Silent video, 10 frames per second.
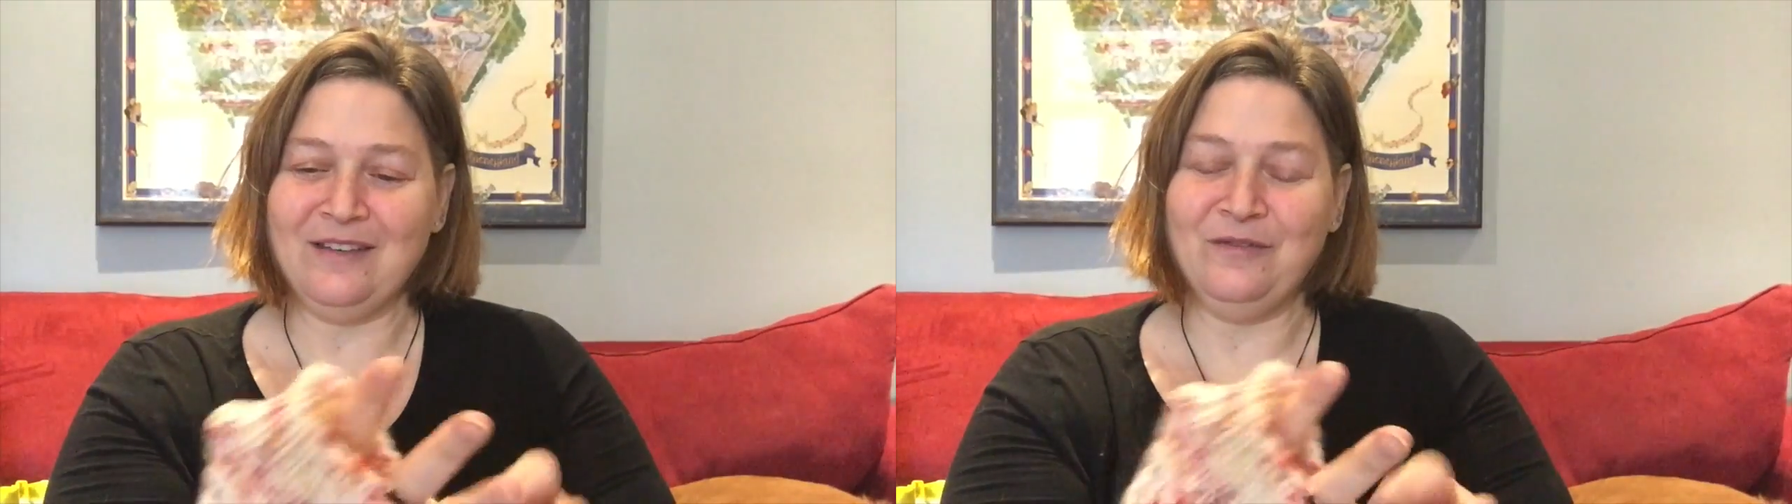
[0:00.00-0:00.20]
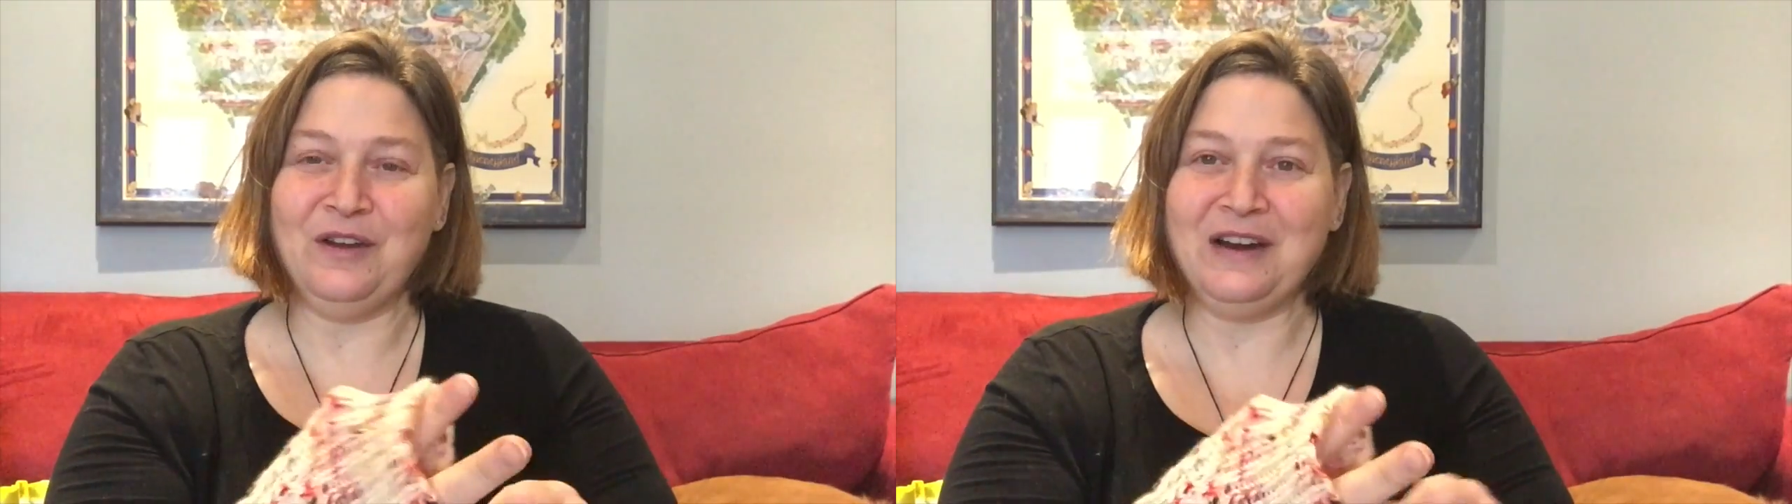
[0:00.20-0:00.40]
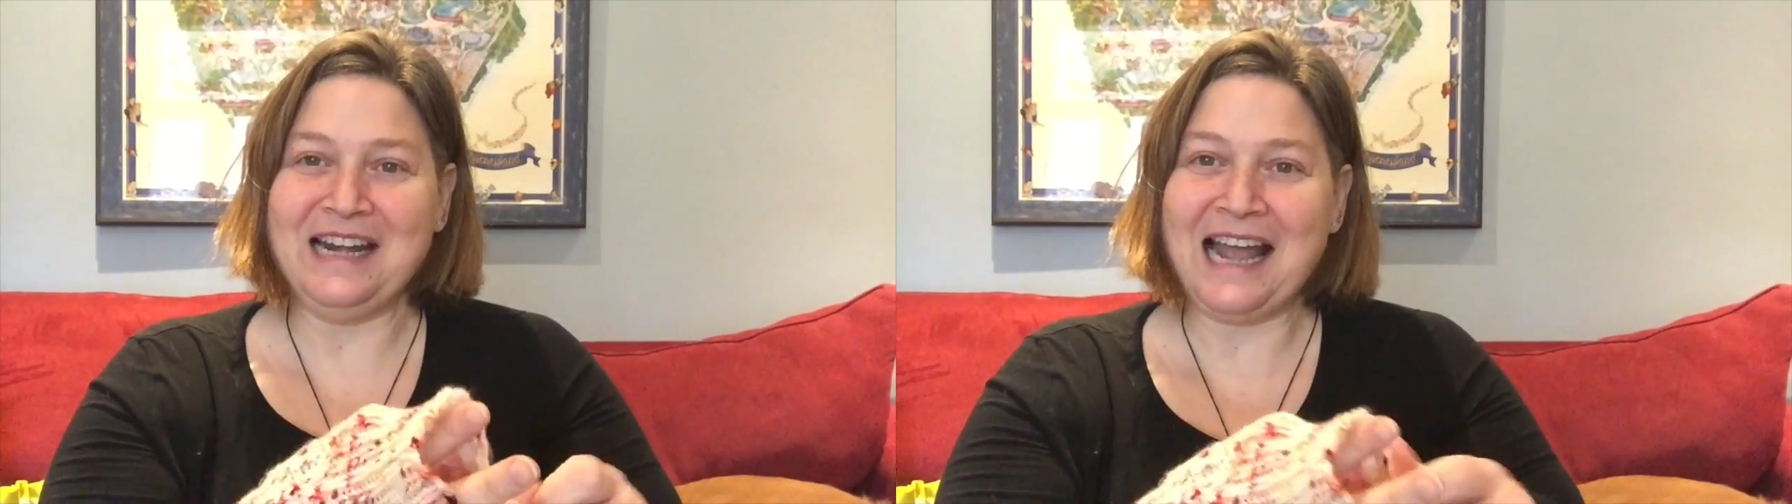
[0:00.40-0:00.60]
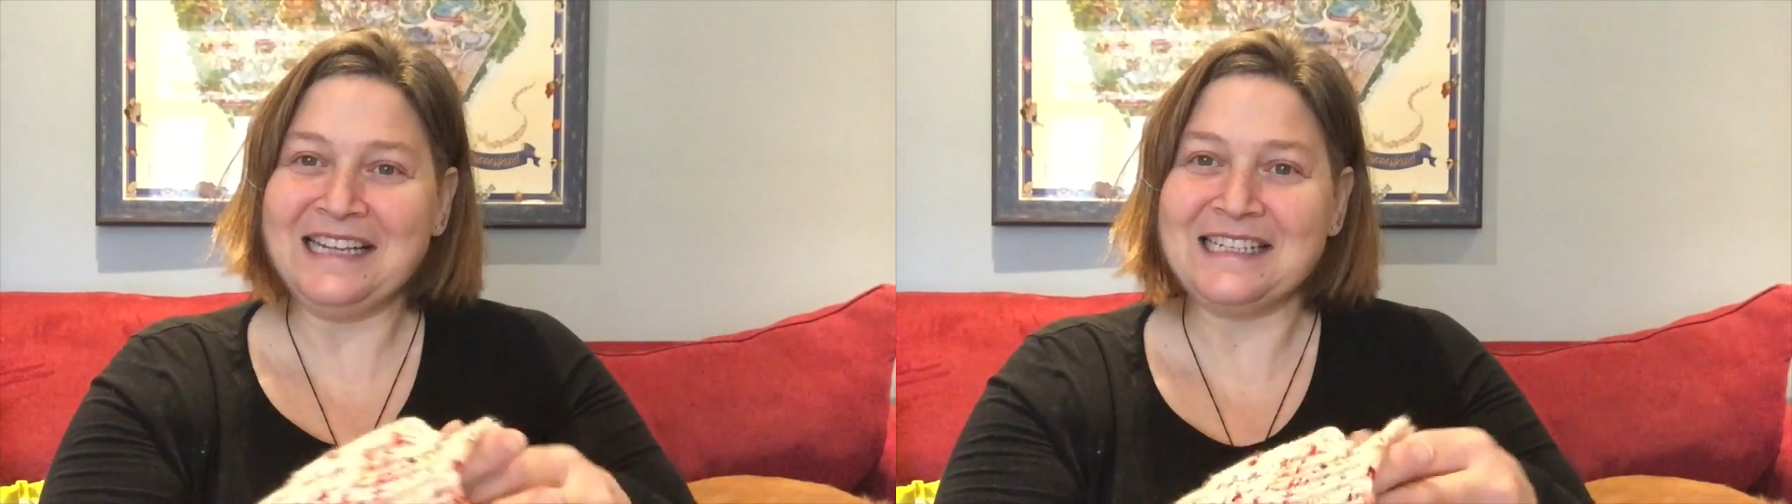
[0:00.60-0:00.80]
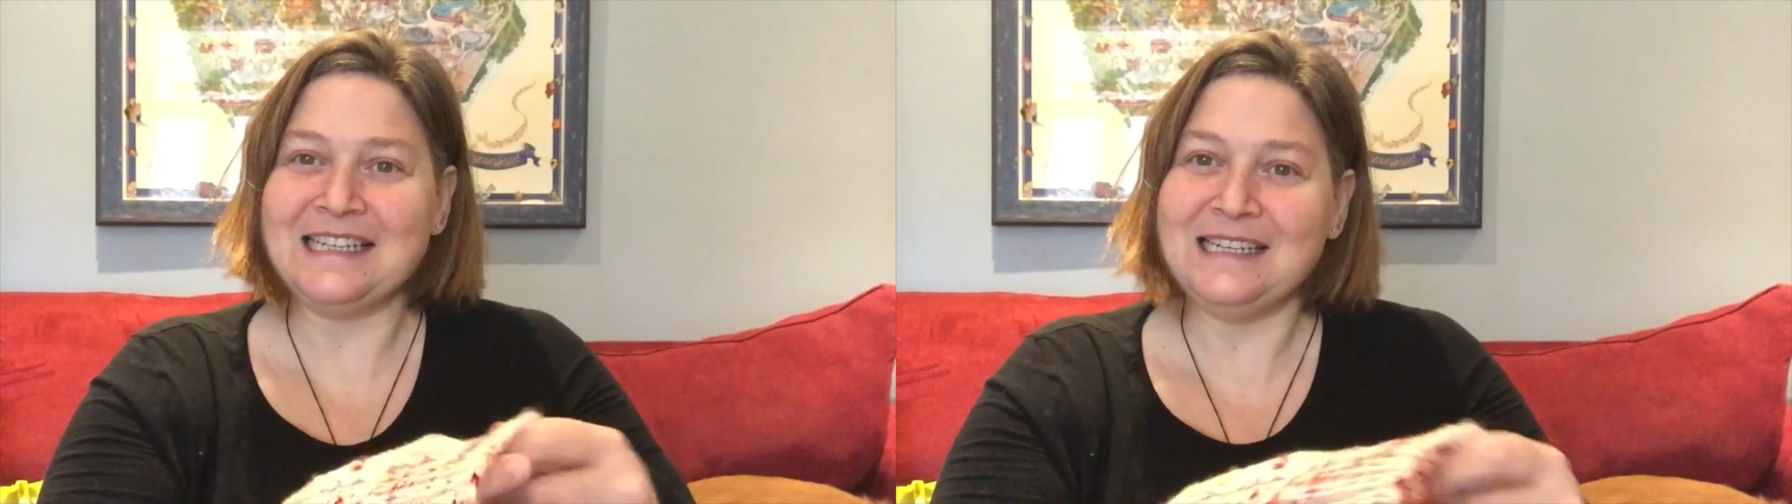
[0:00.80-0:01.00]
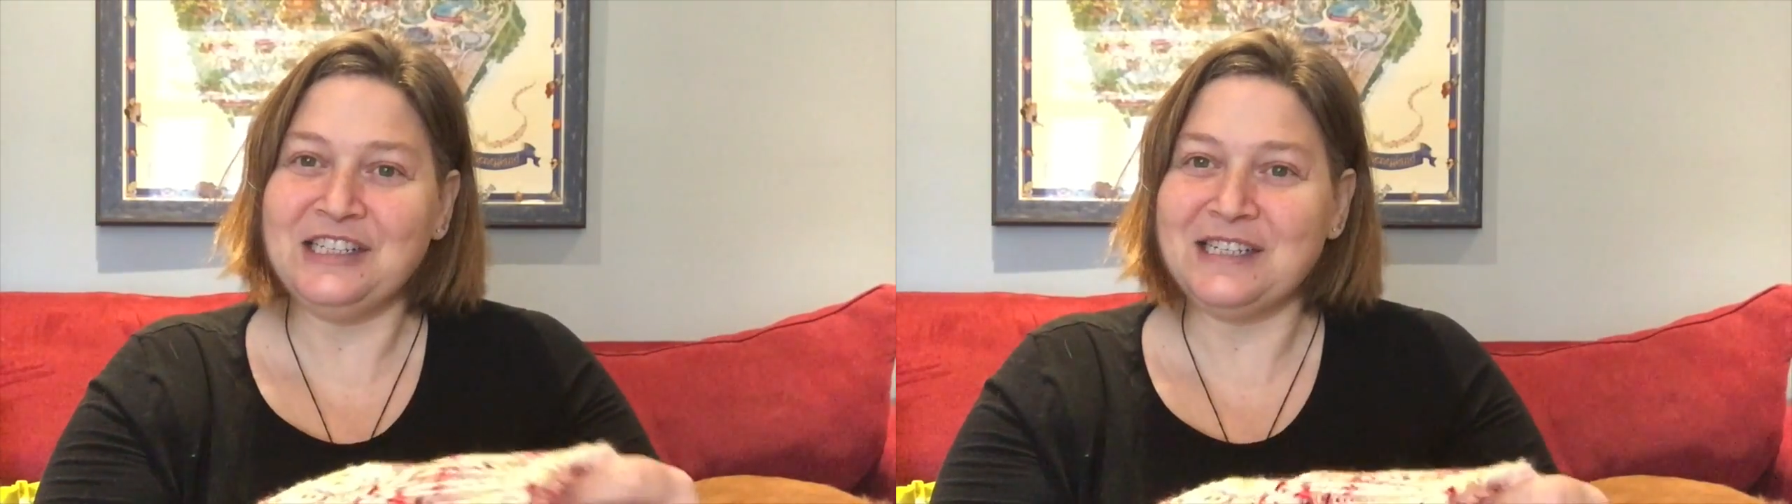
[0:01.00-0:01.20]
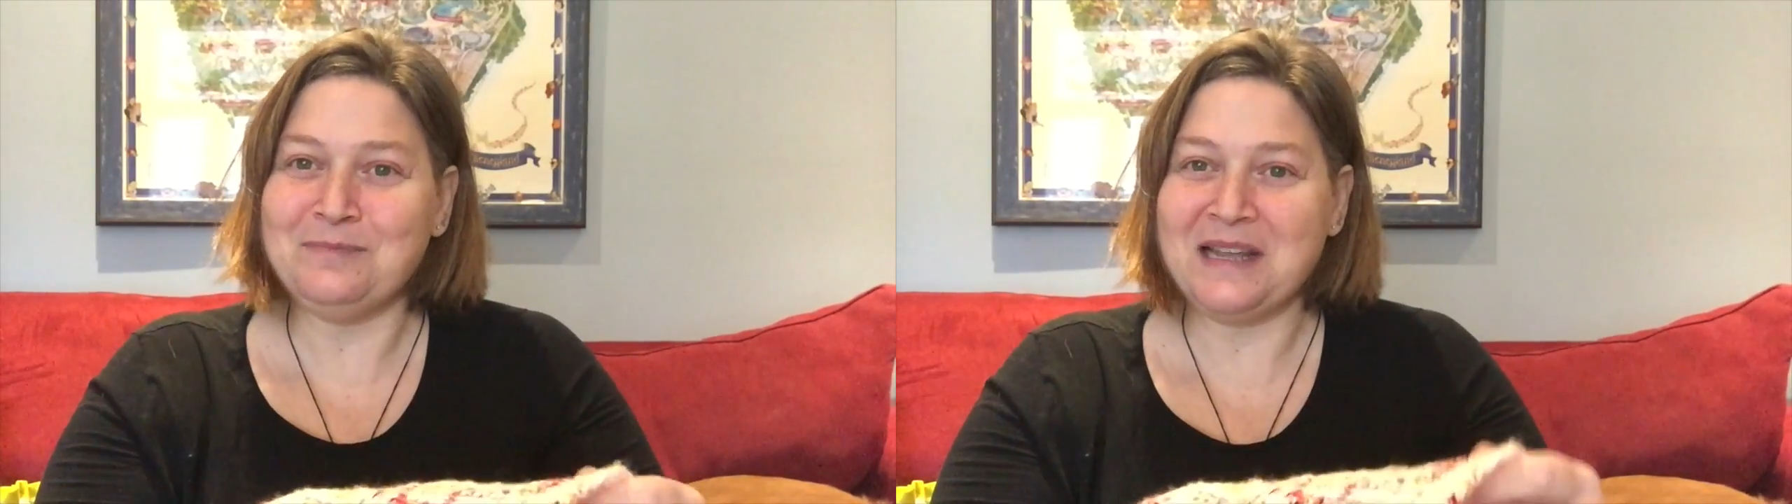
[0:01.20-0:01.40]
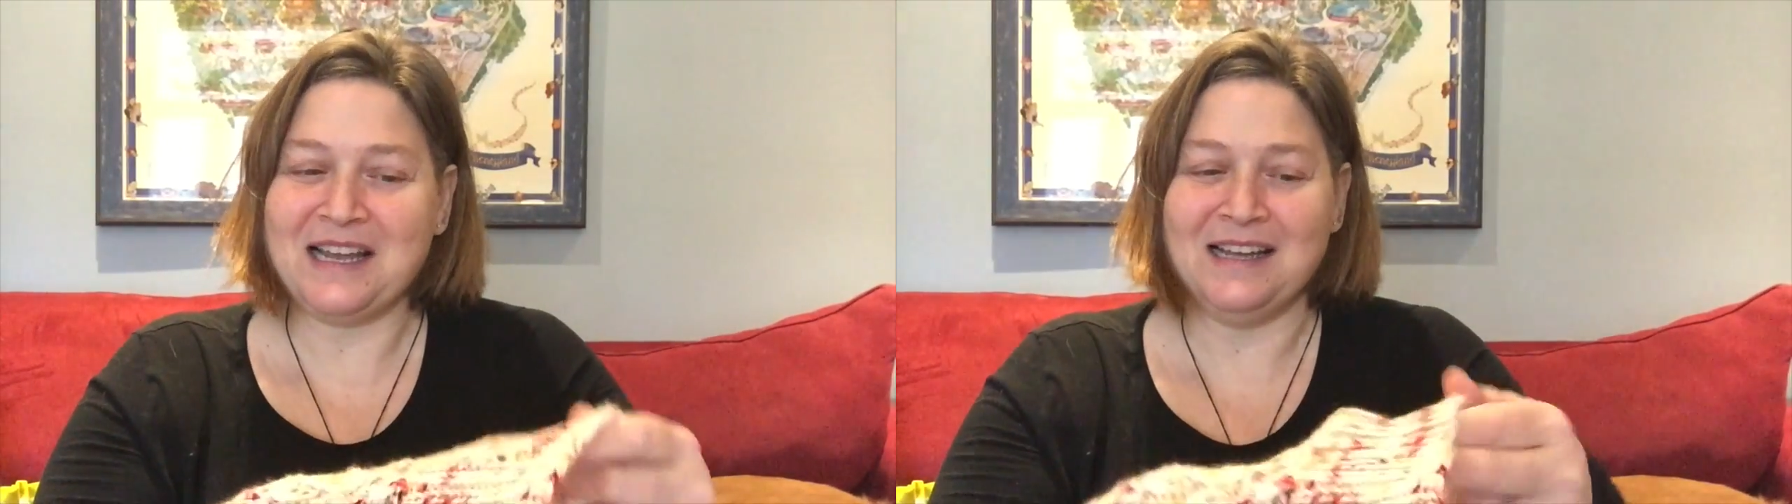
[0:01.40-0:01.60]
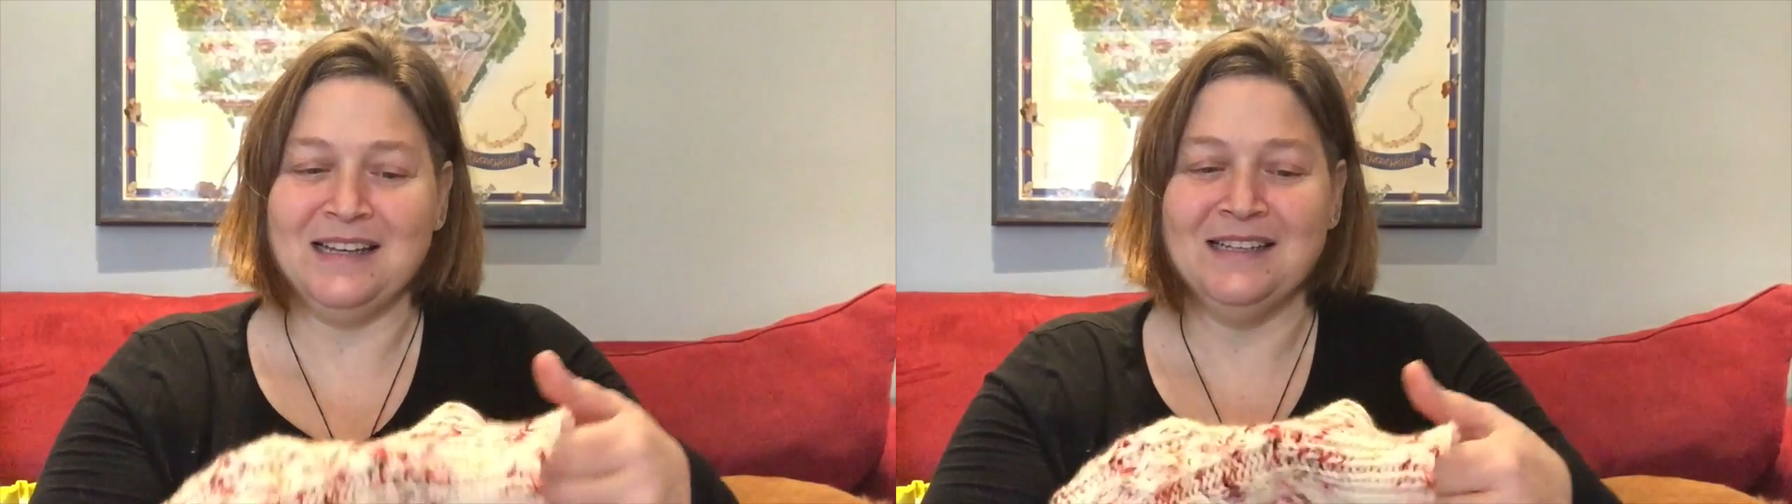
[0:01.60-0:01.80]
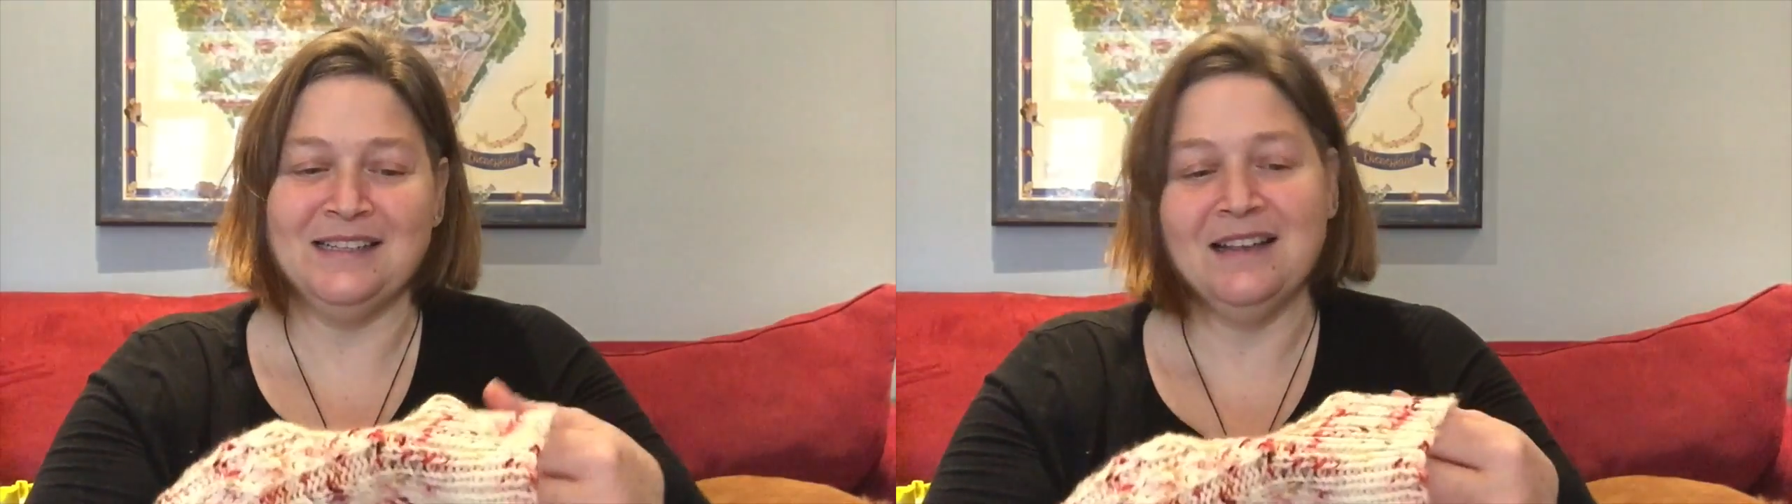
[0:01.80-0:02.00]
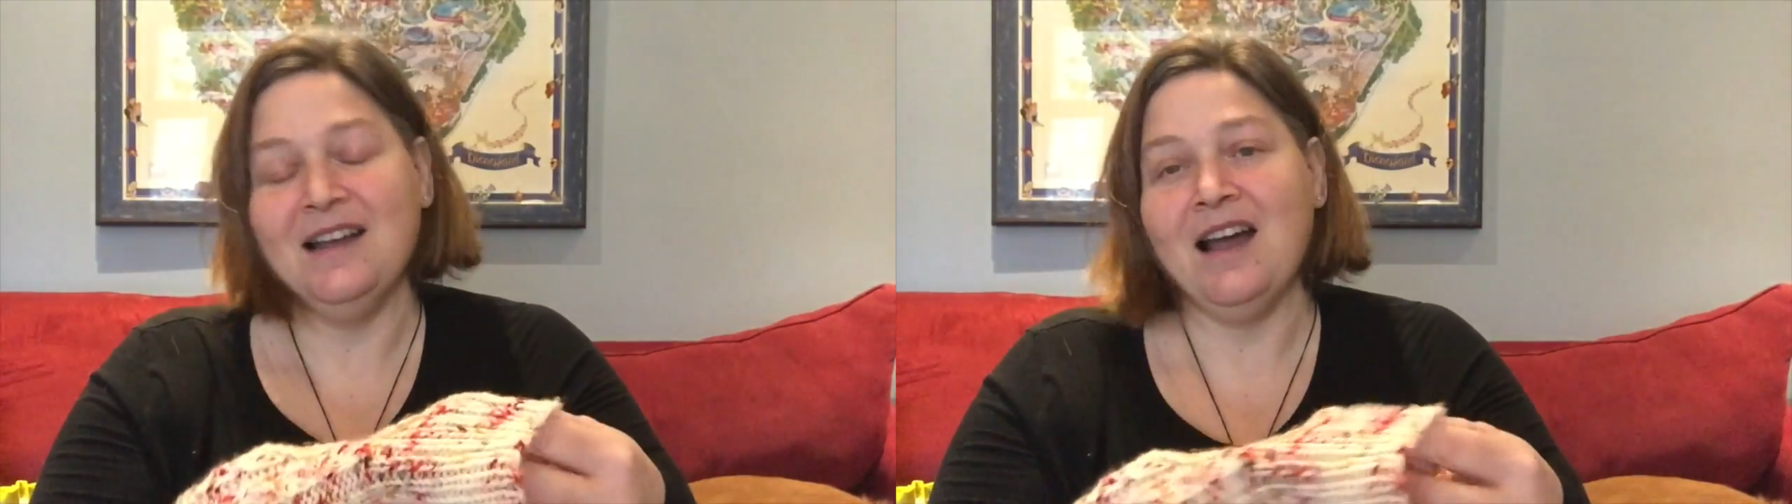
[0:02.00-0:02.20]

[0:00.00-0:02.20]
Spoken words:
very nicely just because